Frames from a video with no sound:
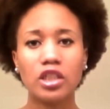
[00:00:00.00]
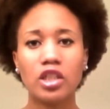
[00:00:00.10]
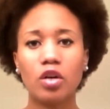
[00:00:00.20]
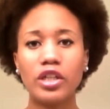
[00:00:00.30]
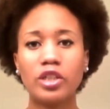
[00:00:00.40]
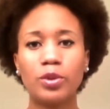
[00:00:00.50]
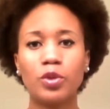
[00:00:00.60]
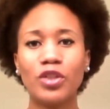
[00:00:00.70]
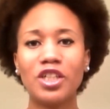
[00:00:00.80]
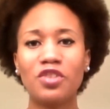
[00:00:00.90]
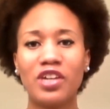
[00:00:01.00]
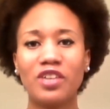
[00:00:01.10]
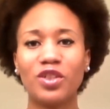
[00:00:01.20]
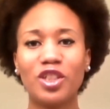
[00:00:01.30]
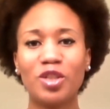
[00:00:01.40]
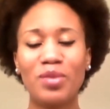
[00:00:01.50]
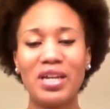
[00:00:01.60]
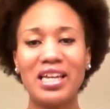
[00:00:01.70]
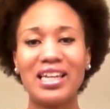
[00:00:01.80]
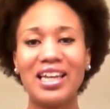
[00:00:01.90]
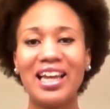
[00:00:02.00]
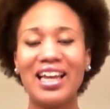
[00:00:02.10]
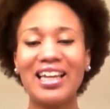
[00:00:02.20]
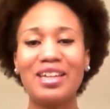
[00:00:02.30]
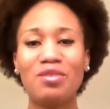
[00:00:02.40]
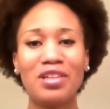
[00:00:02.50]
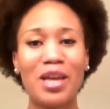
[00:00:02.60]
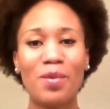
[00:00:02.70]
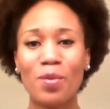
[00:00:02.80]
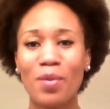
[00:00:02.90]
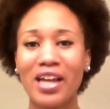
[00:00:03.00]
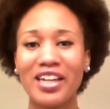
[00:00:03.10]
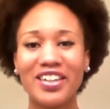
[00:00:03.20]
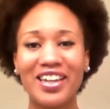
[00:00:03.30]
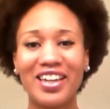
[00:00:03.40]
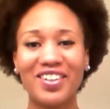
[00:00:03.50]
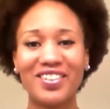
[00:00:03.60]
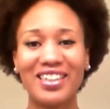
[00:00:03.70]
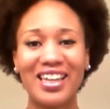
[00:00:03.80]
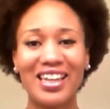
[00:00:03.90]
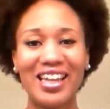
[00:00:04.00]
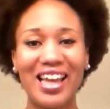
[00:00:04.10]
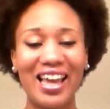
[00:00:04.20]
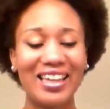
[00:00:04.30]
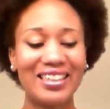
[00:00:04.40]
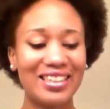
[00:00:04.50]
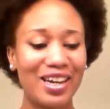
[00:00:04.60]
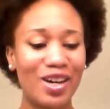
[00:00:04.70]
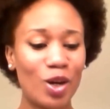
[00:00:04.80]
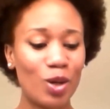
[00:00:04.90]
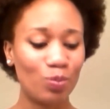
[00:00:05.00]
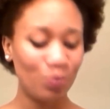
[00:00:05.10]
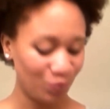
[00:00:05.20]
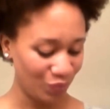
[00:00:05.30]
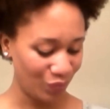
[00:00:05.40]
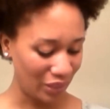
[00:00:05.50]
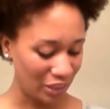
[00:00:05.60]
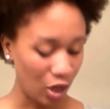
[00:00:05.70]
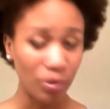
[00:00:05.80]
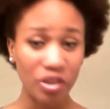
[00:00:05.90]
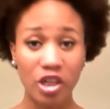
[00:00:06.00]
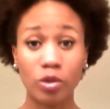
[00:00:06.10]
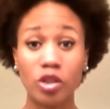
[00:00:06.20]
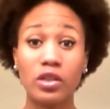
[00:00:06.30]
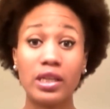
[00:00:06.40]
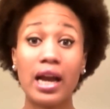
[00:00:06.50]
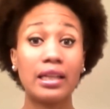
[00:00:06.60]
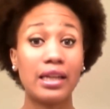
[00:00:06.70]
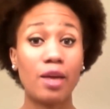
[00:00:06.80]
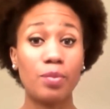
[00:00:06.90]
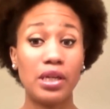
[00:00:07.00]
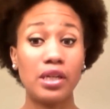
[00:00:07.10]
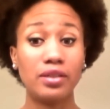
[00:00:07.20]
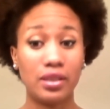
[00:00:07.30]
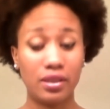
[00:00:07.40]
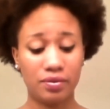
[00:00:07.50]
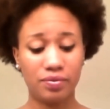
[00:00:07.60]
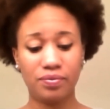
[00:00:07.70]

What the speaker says: So it's been really faithful to me, keeping my hair healthy, and so I'm going to share with you the kind that I've been using.